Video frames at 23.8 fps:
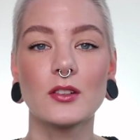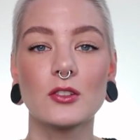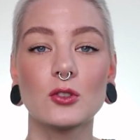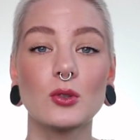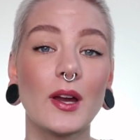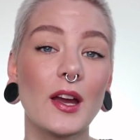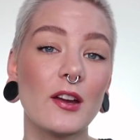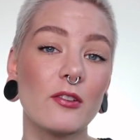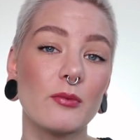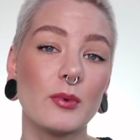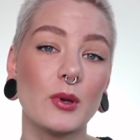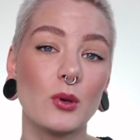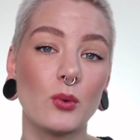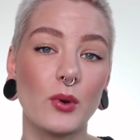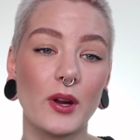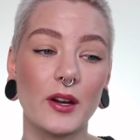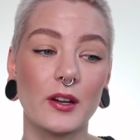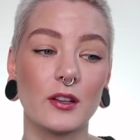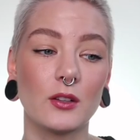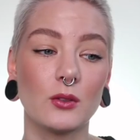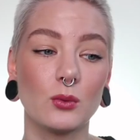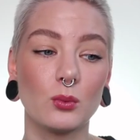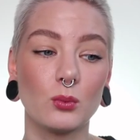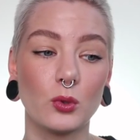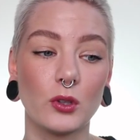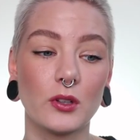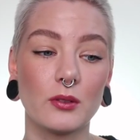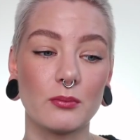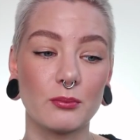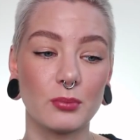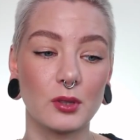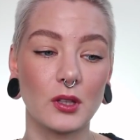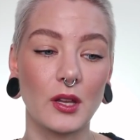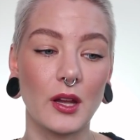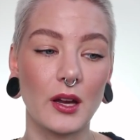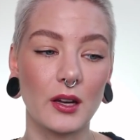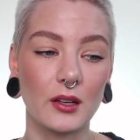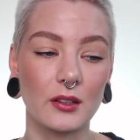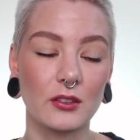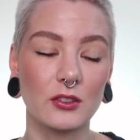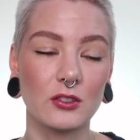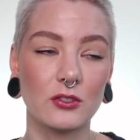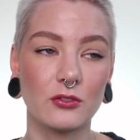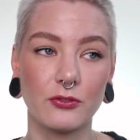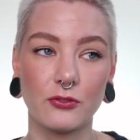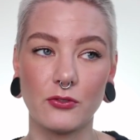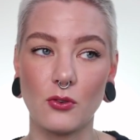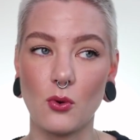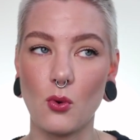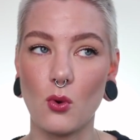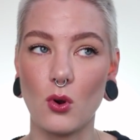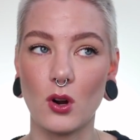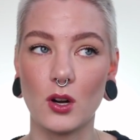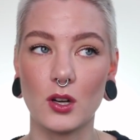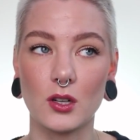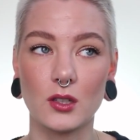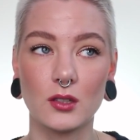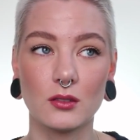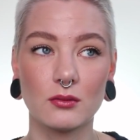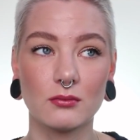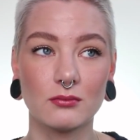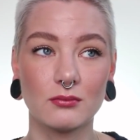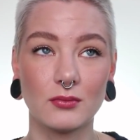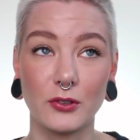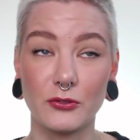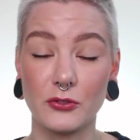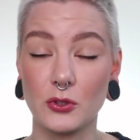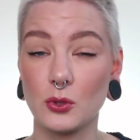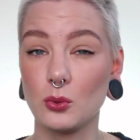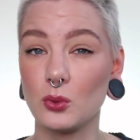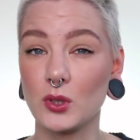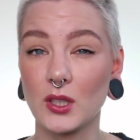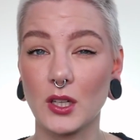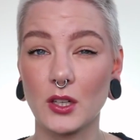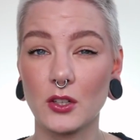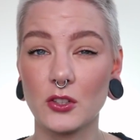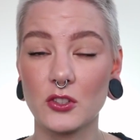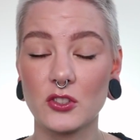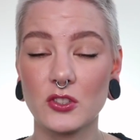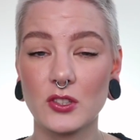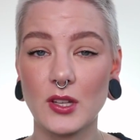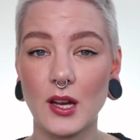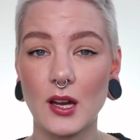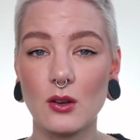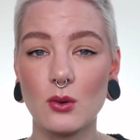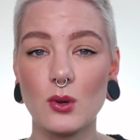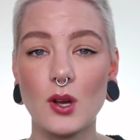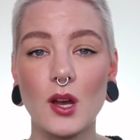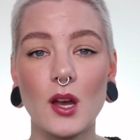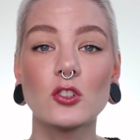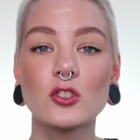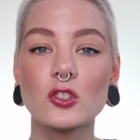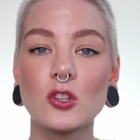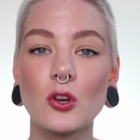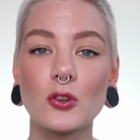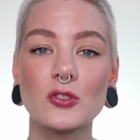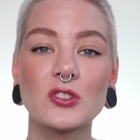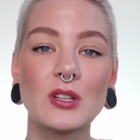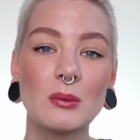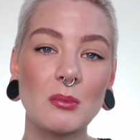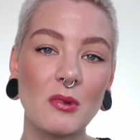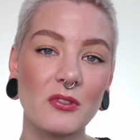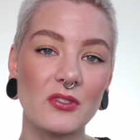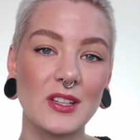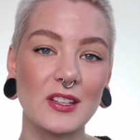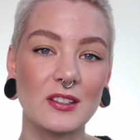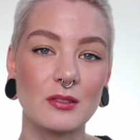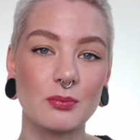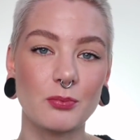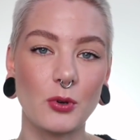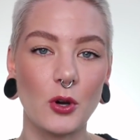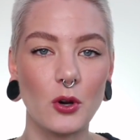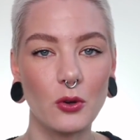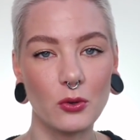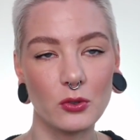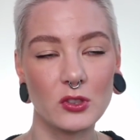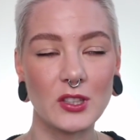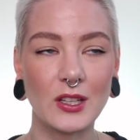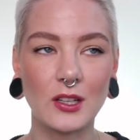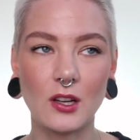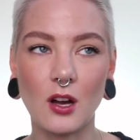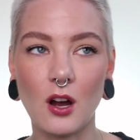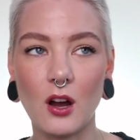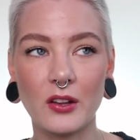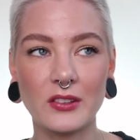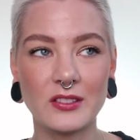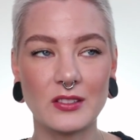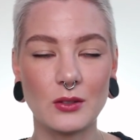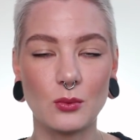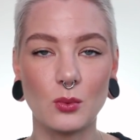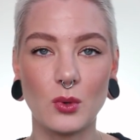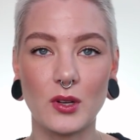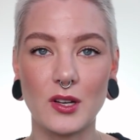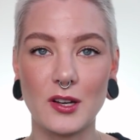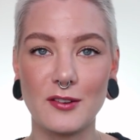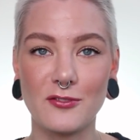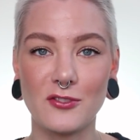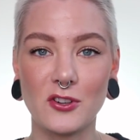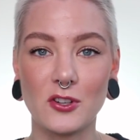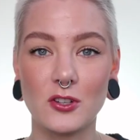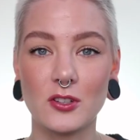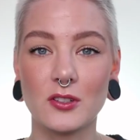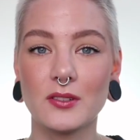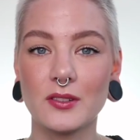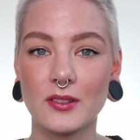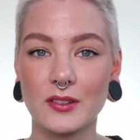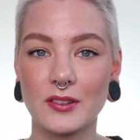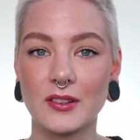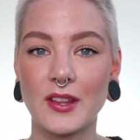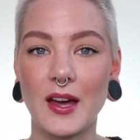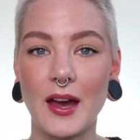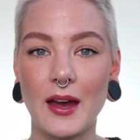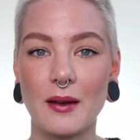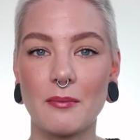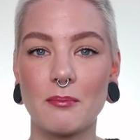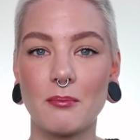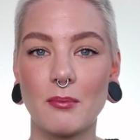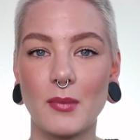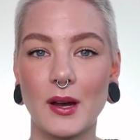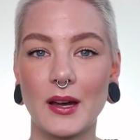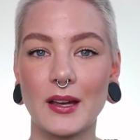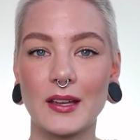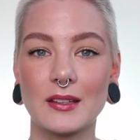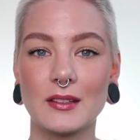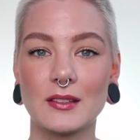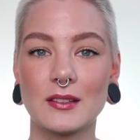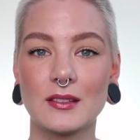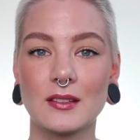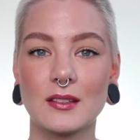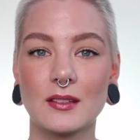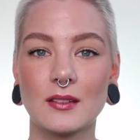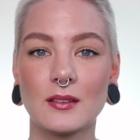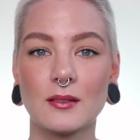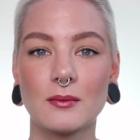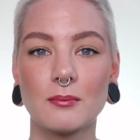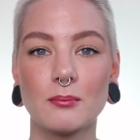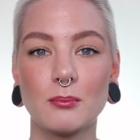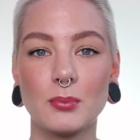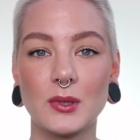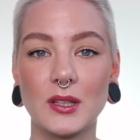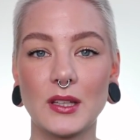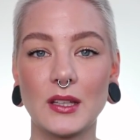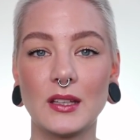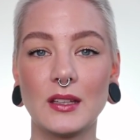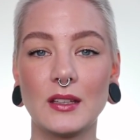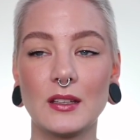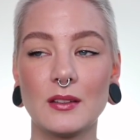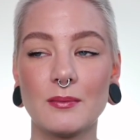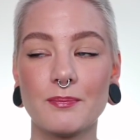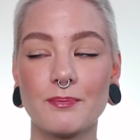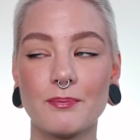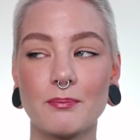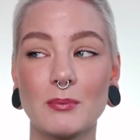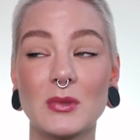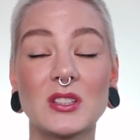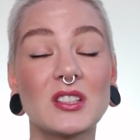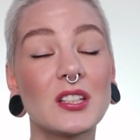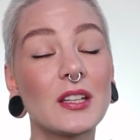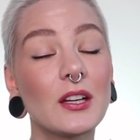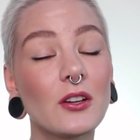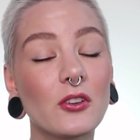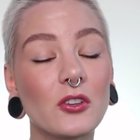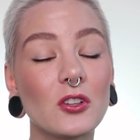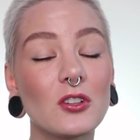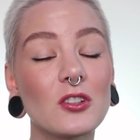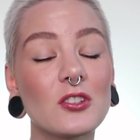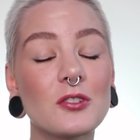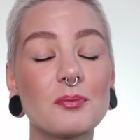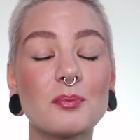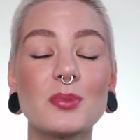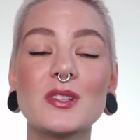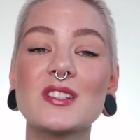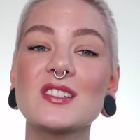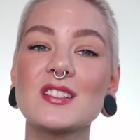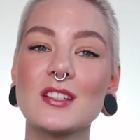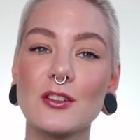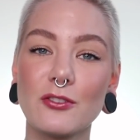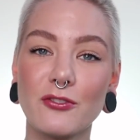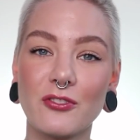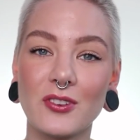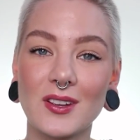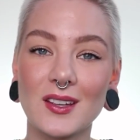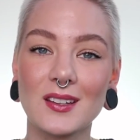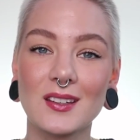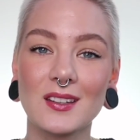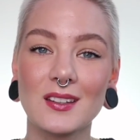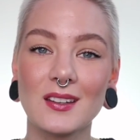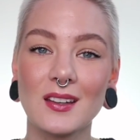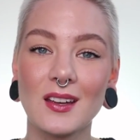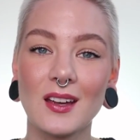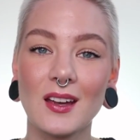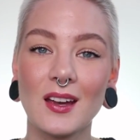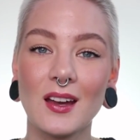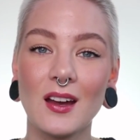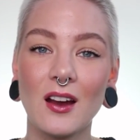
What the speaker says: So I have been wearing wooden plugs for a few years now. So some of these pros and cons and whatever that might be material specific